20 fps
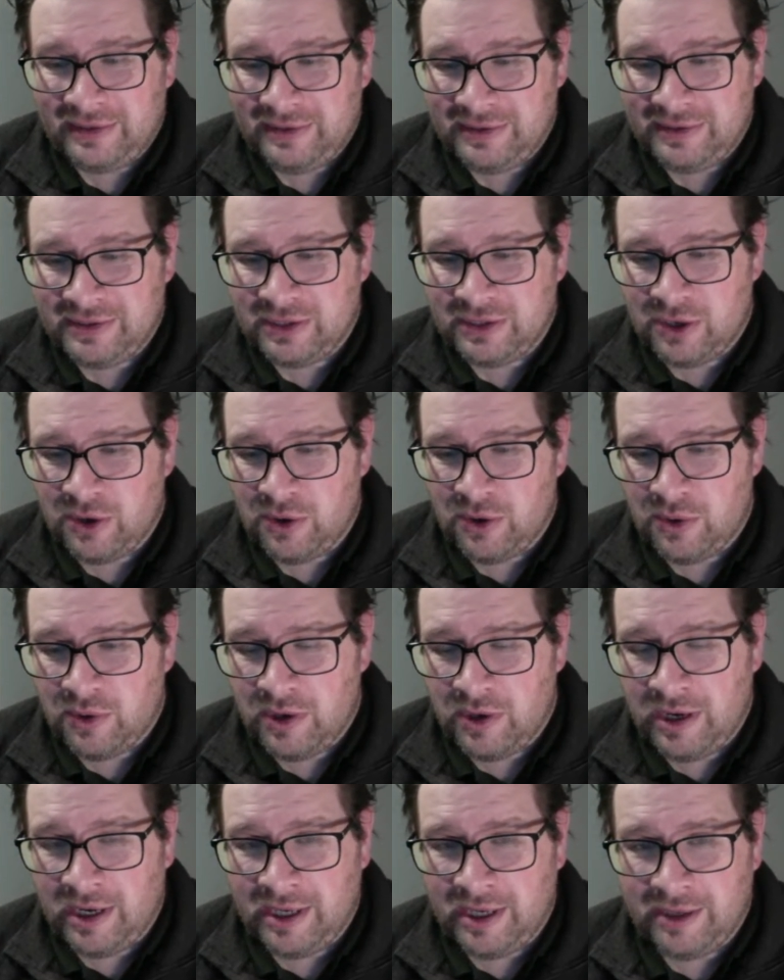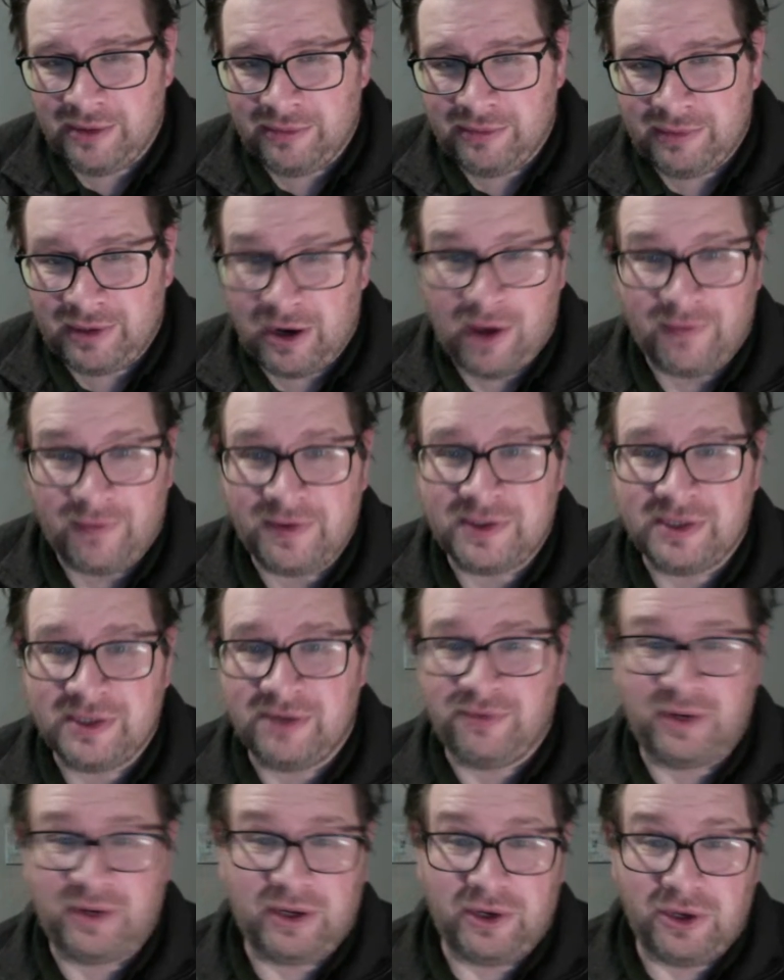So they're
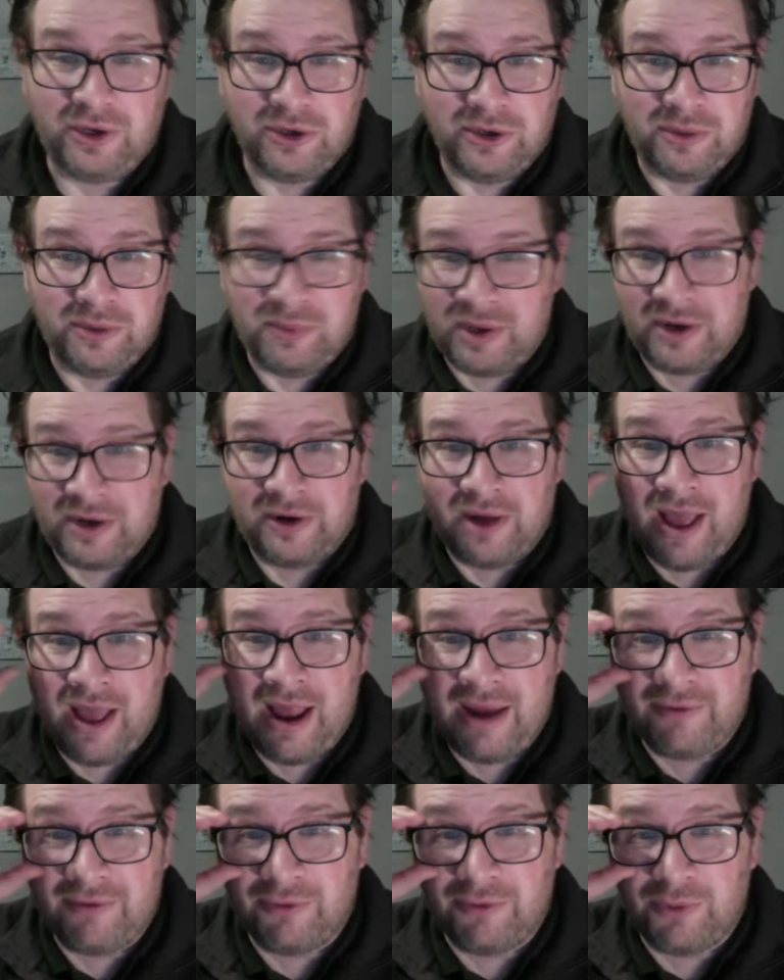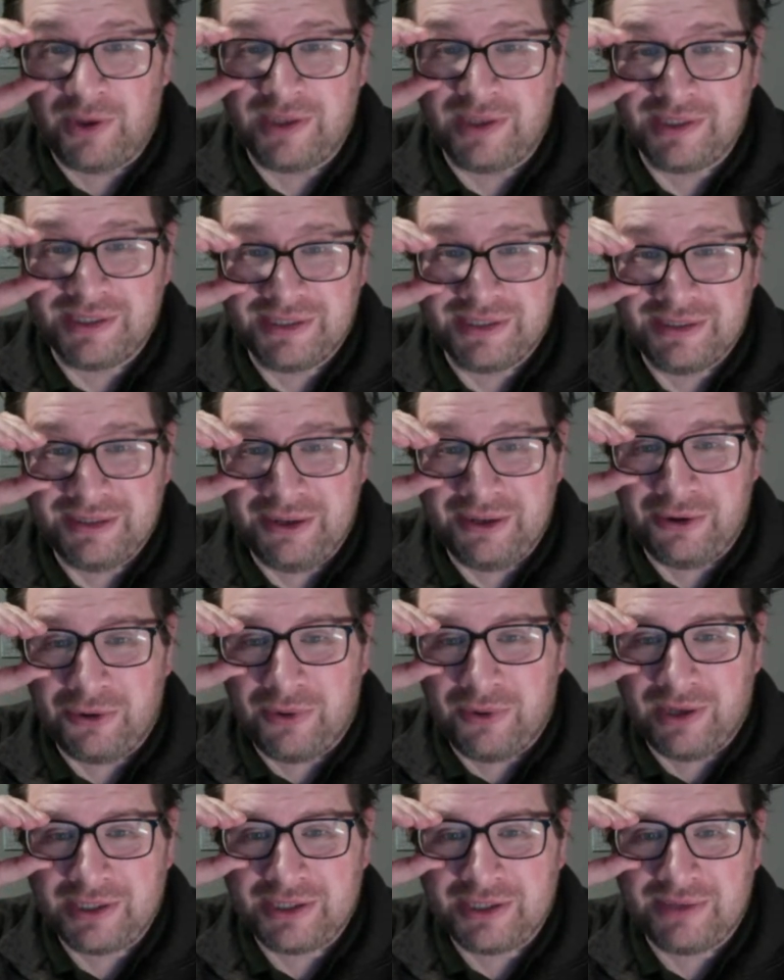obviously very good, better than I ever was, no
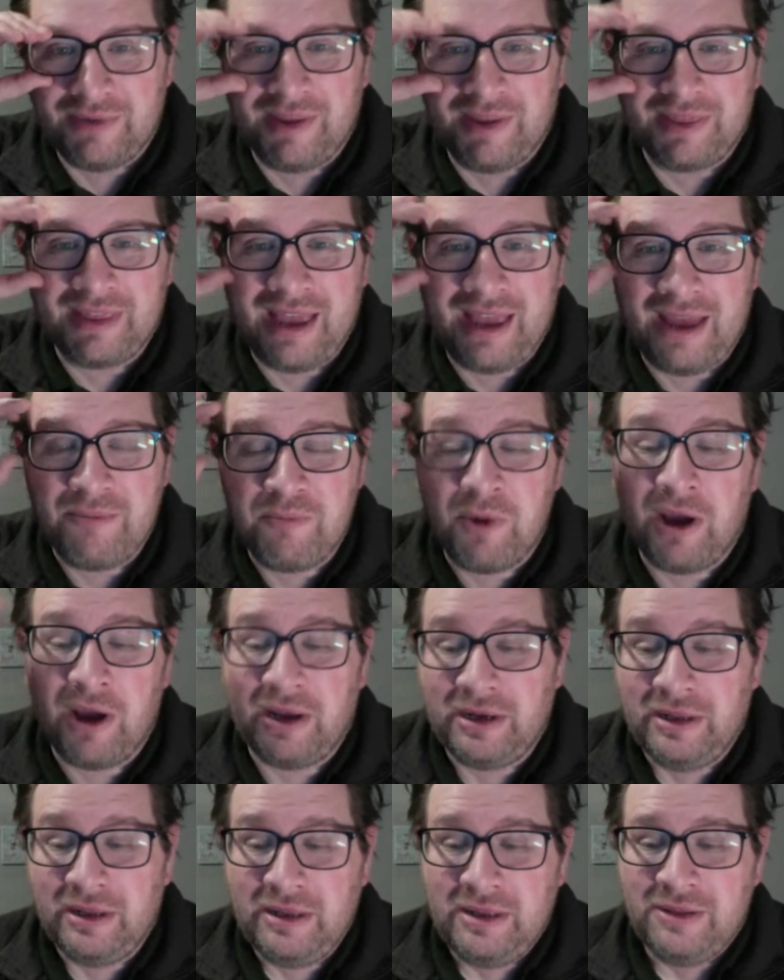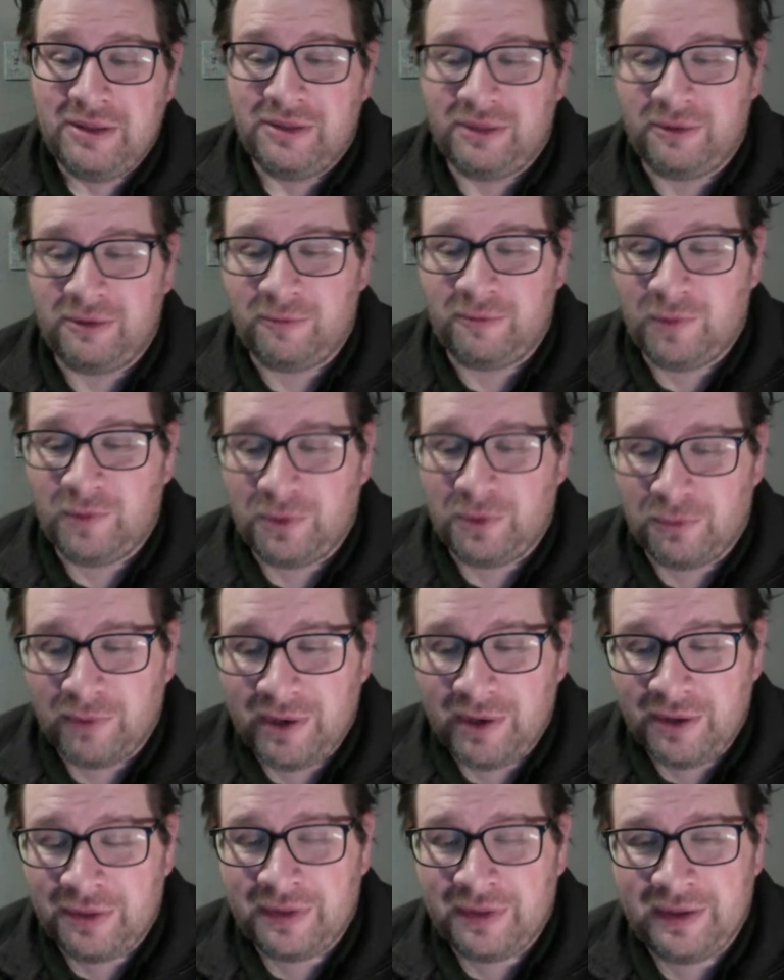question about that. But the
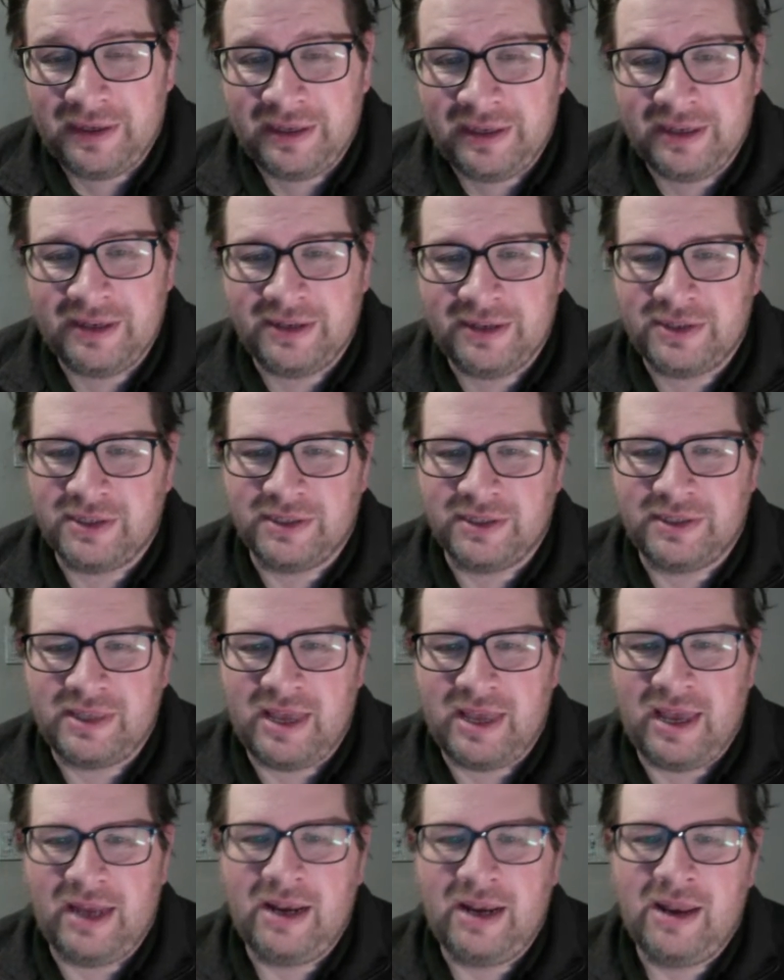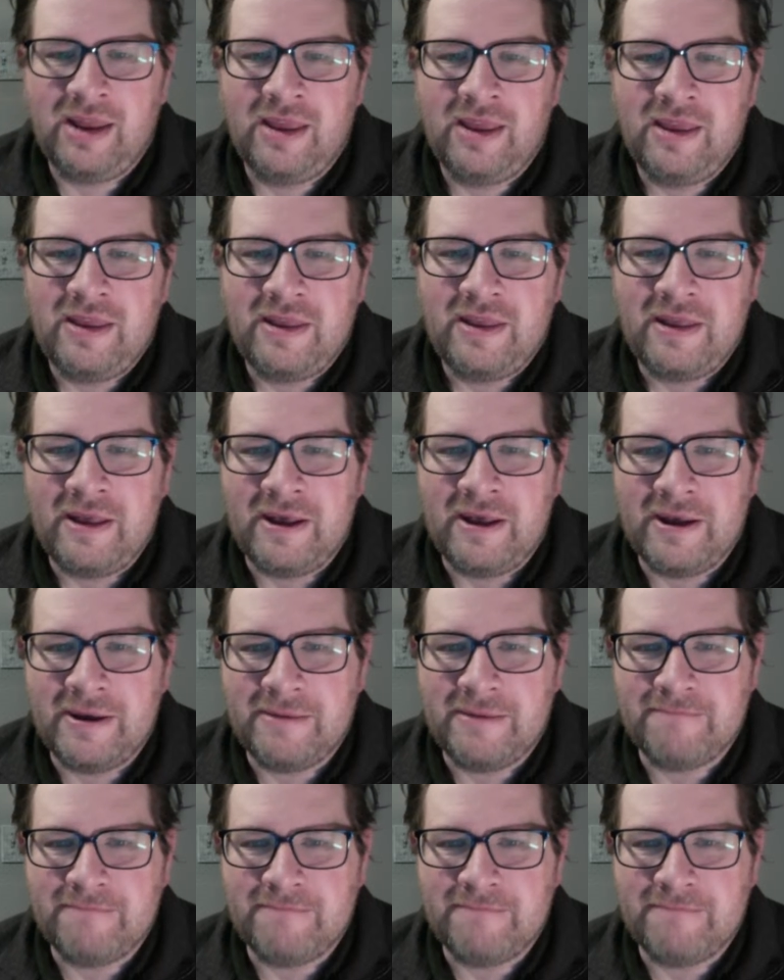real thing is that I